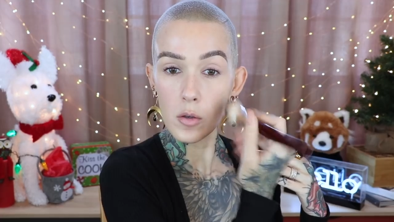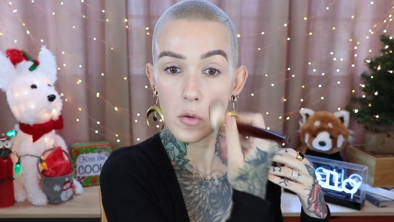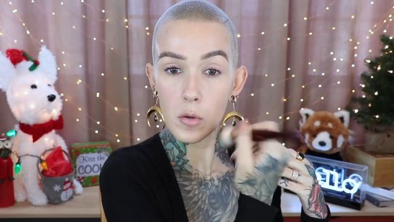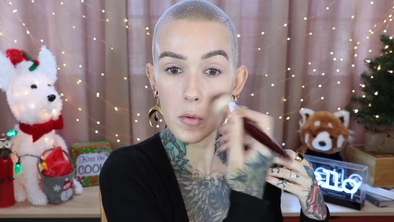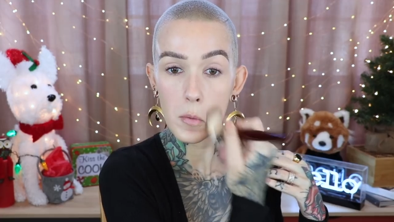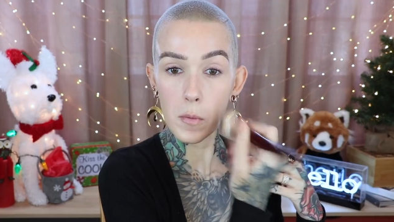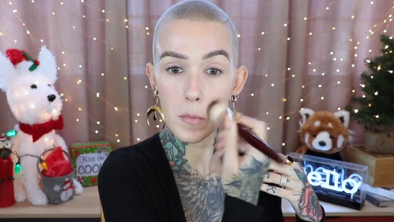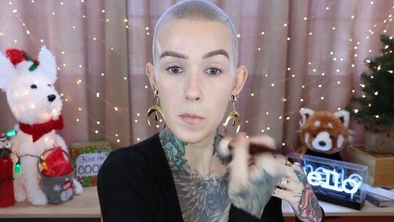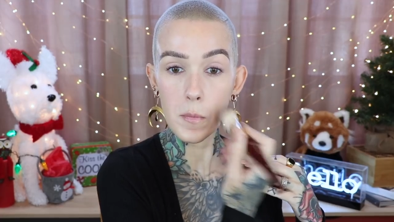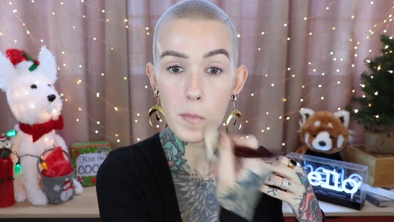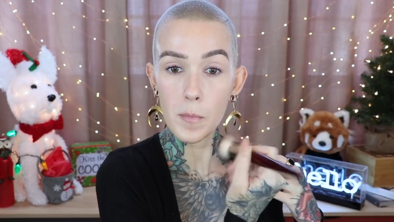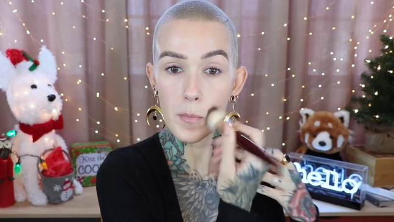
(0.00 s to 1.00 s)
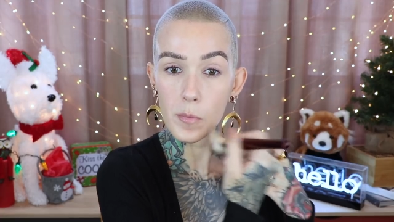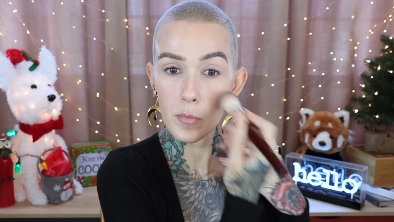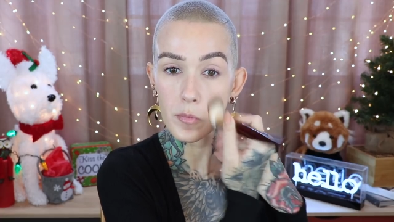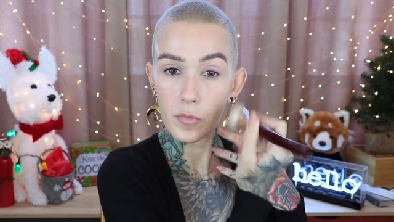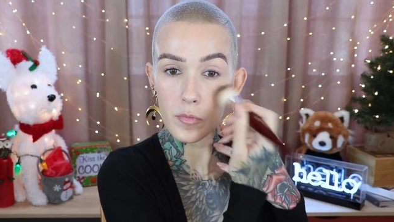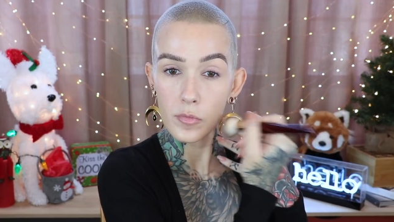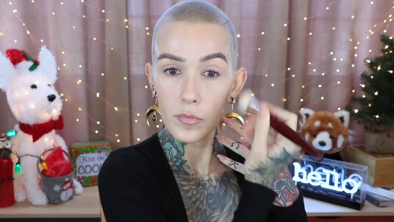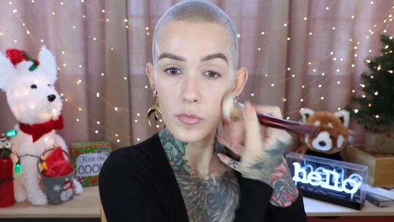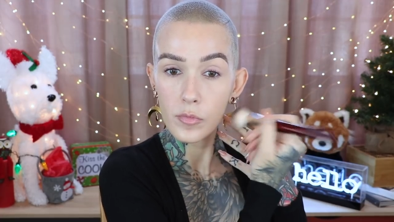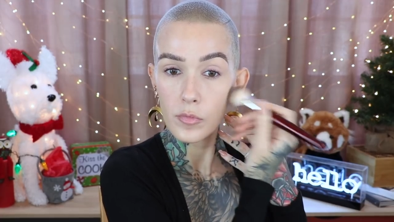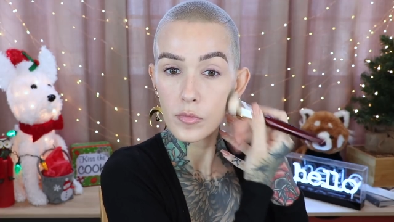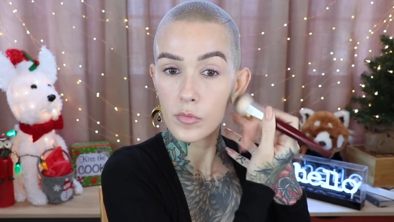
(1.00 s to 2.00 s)

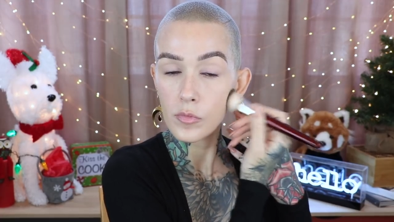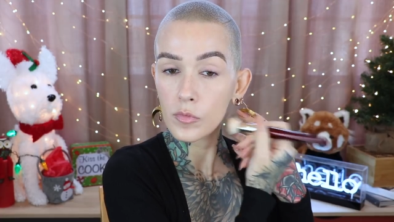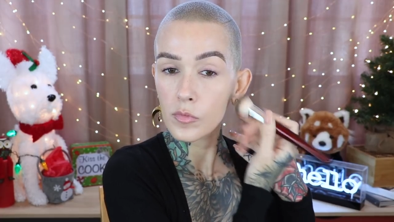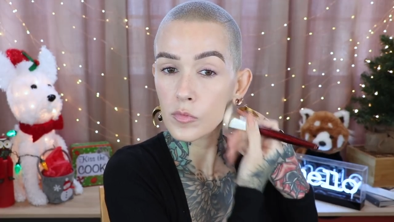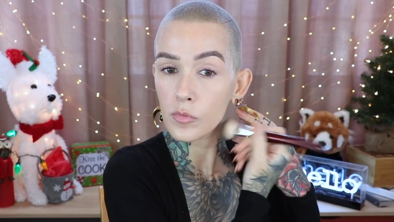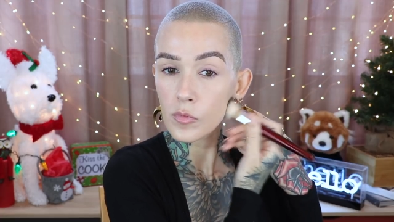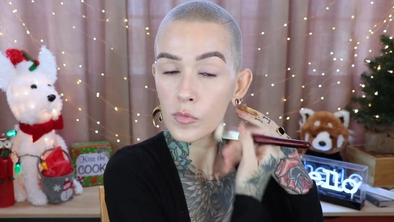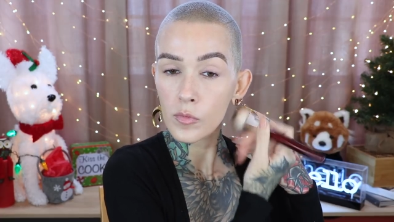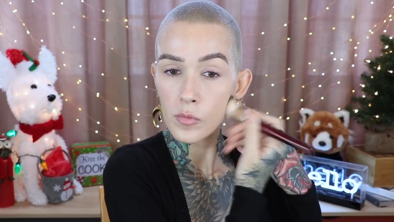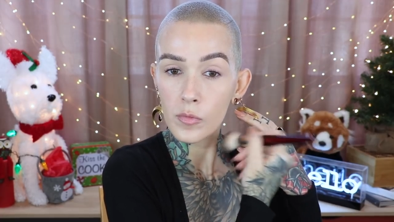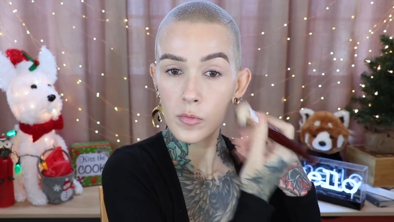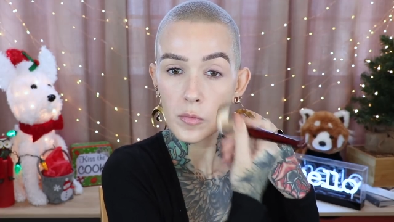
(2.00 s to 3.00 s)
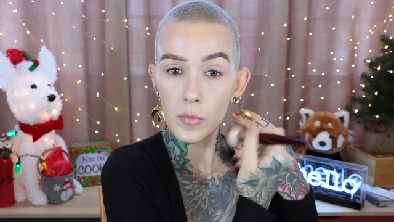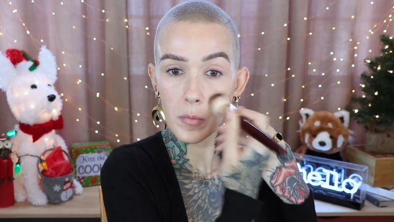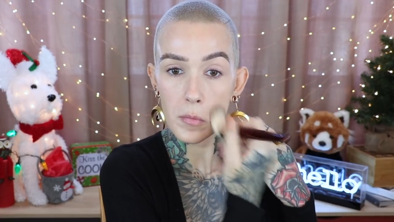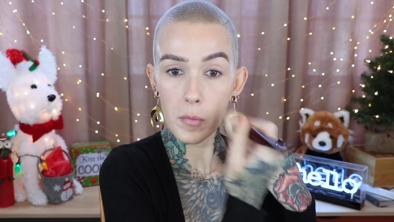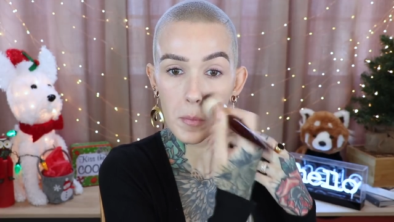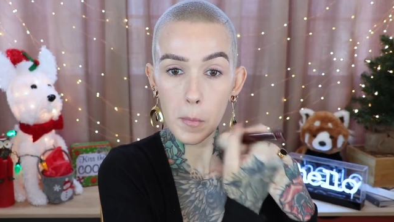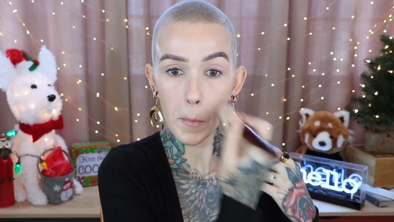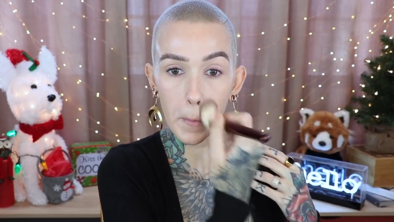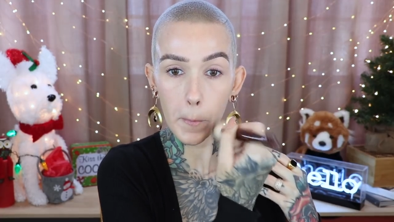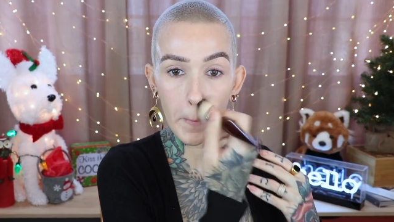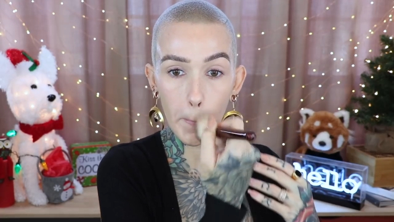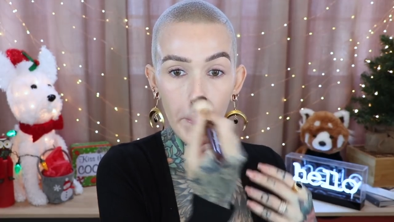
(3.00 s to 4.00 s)

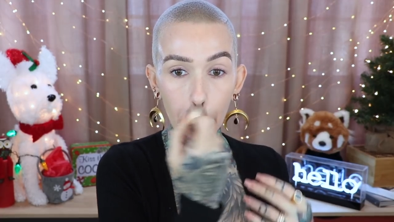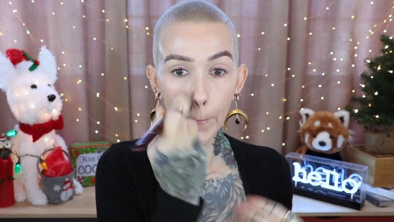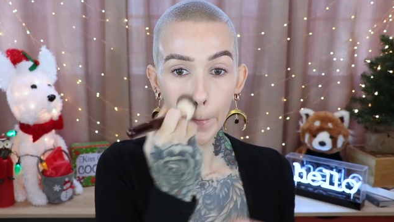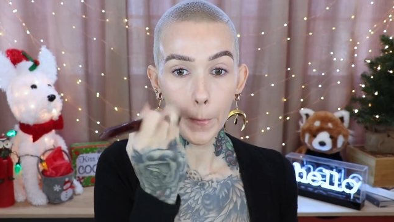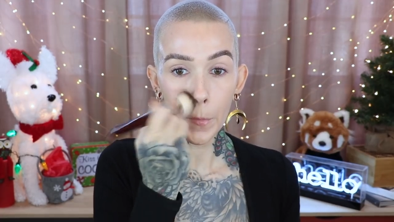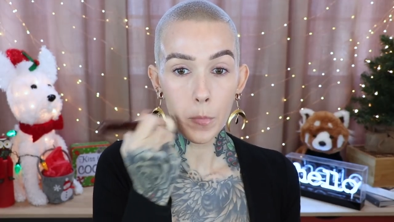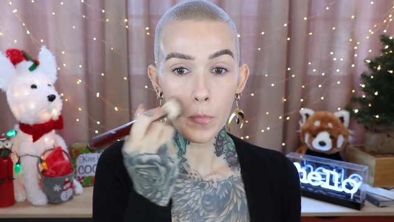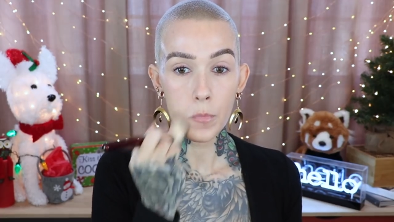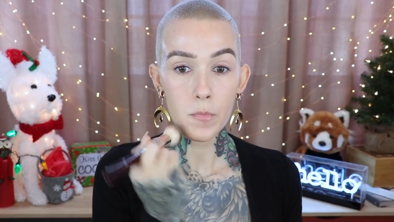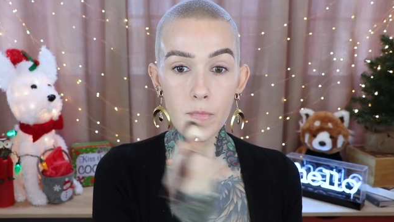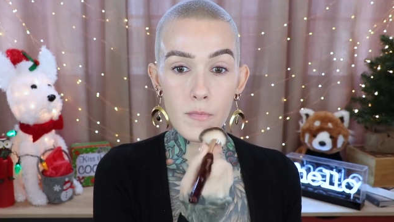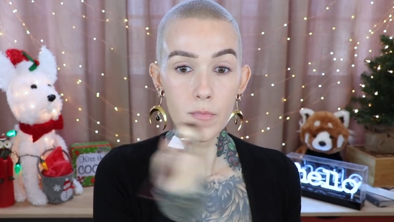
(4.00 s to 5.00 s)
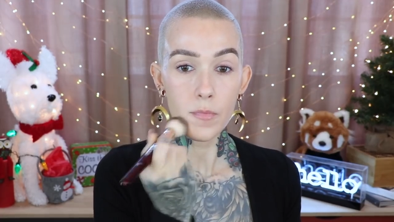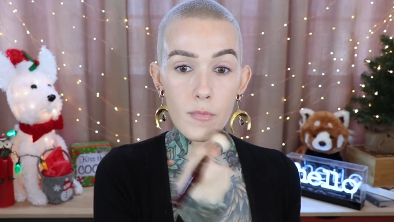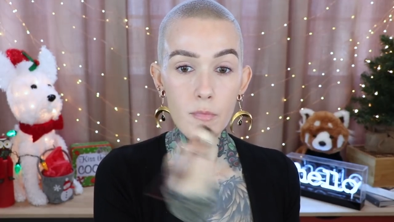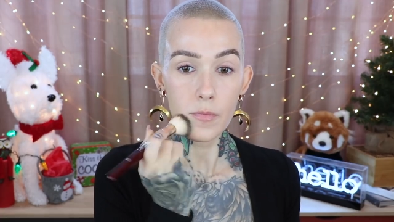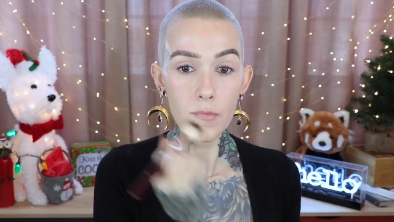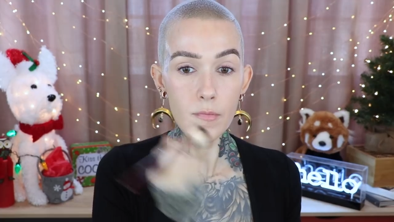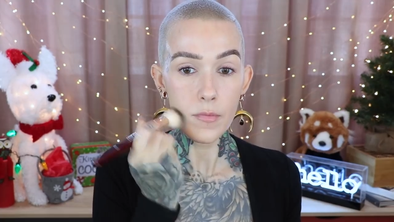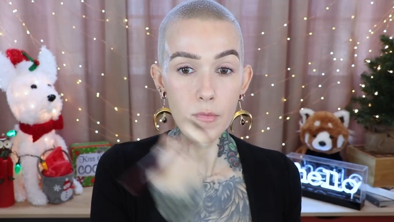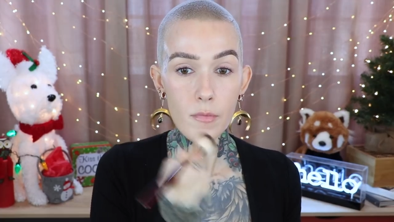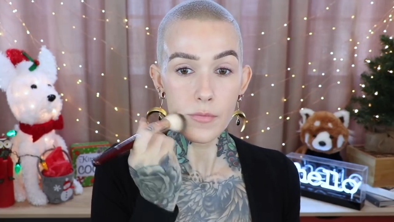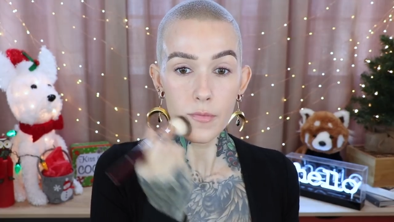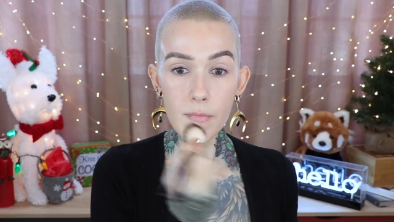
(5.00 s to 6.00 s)

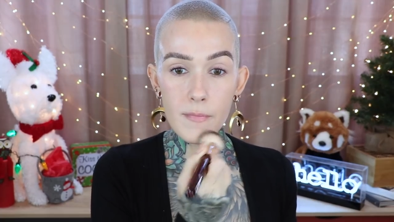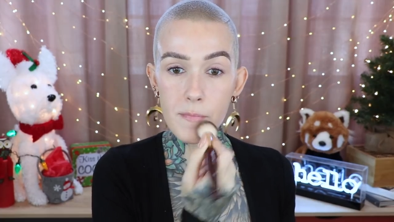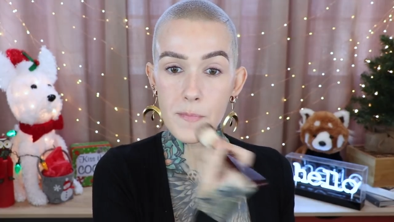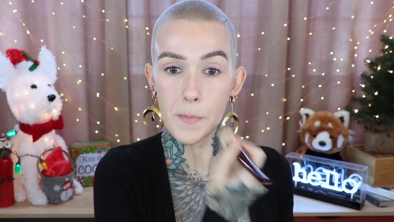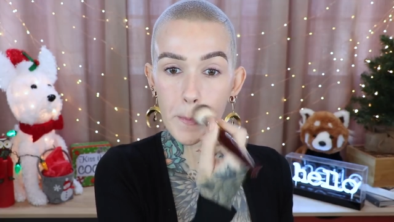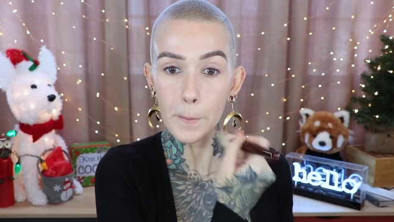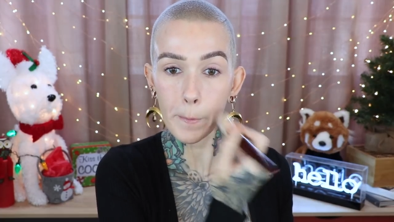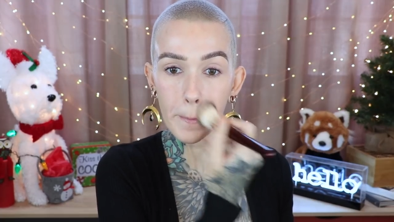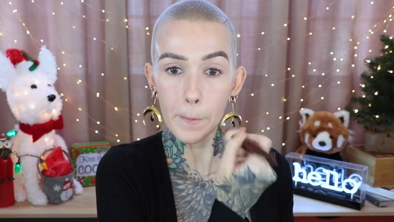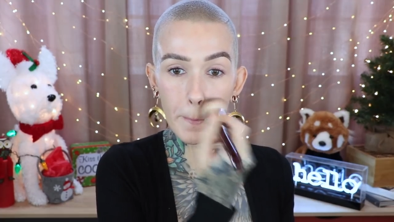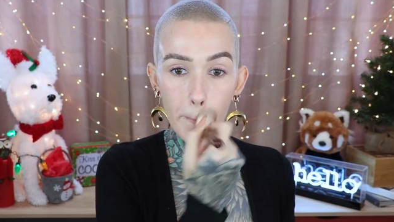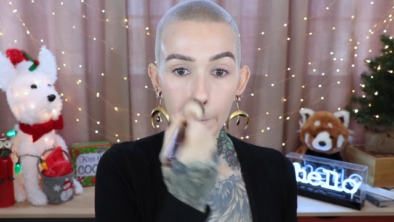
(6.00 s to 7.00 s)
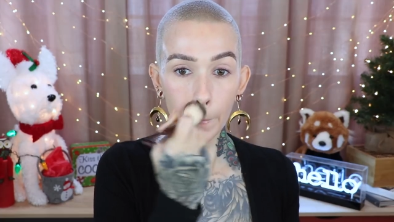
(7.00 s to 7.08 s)
[no speech]